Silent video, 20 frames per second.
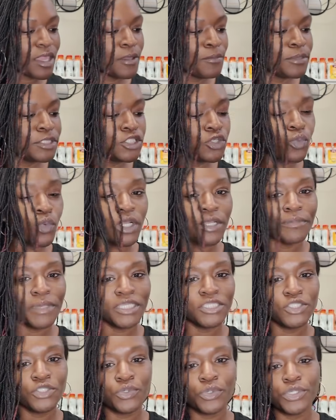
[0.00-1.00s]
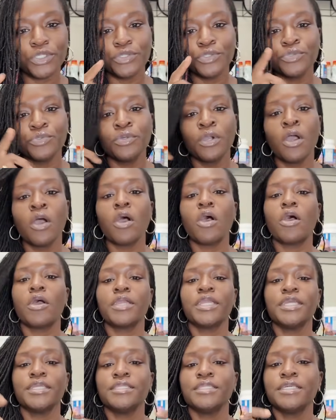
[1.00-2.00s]
But you want to make sure you are
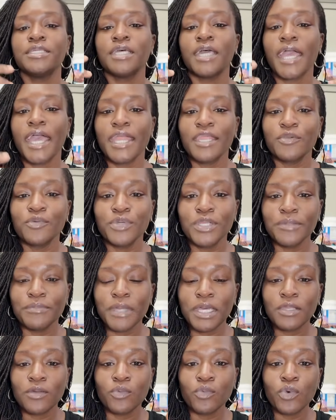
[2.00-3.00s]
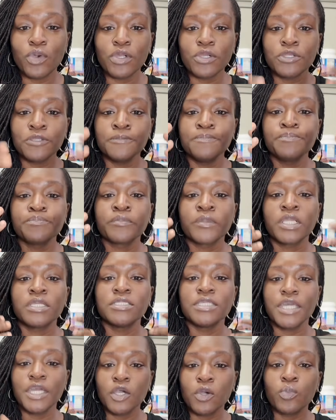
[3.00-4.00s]
getting in an adequate amount of water
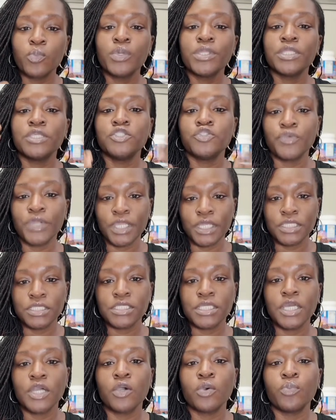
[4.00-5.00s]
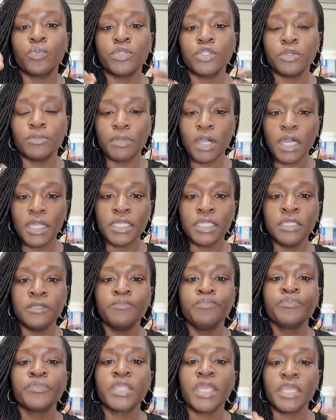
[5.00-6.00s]
to help with the drainage, to help with your body
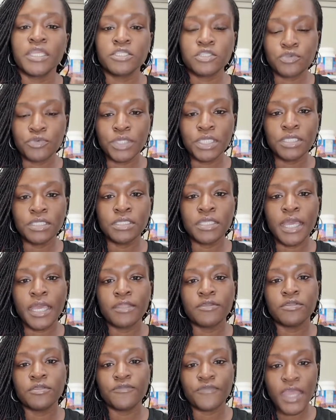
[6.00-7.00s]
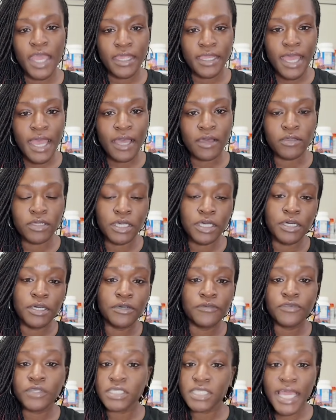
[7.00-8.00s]
excreting that fat out
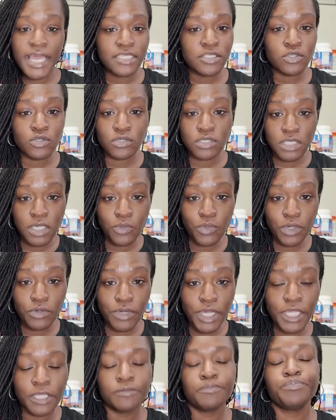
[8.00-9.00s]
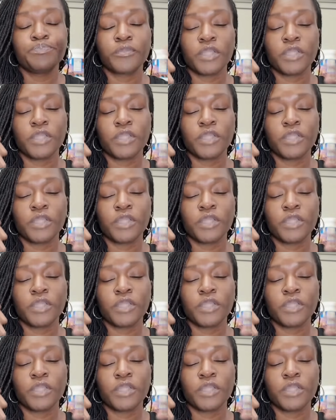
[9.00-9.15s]
of, because it has to go somewhere, right?